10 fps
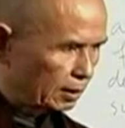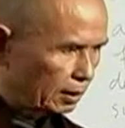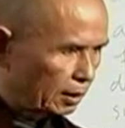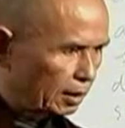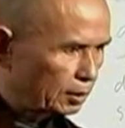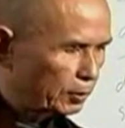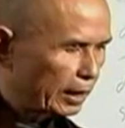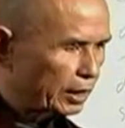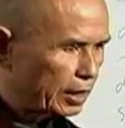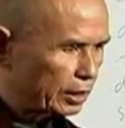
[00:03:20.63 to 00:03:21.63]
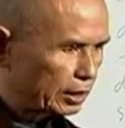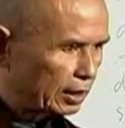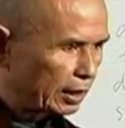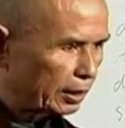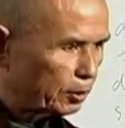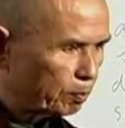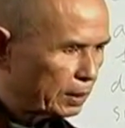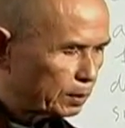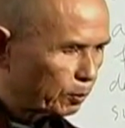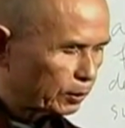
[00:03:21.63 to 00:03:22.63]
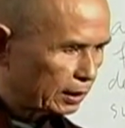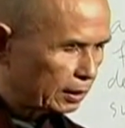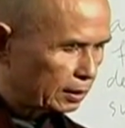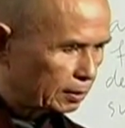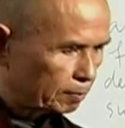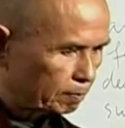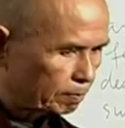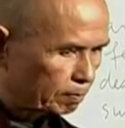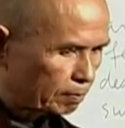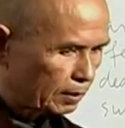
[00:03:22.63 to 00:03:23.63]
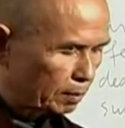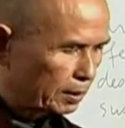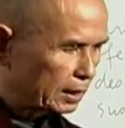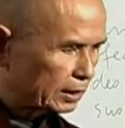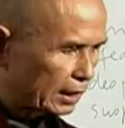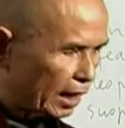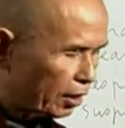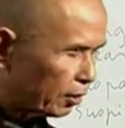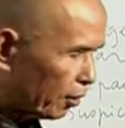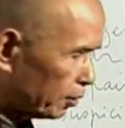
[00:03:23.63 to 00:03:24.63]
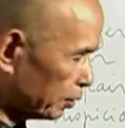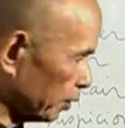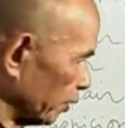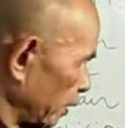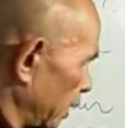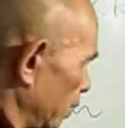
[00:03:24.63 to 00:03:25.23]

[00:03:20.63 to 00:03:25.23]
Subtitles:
in order to engage in a real peace process. Mr. Sharon also,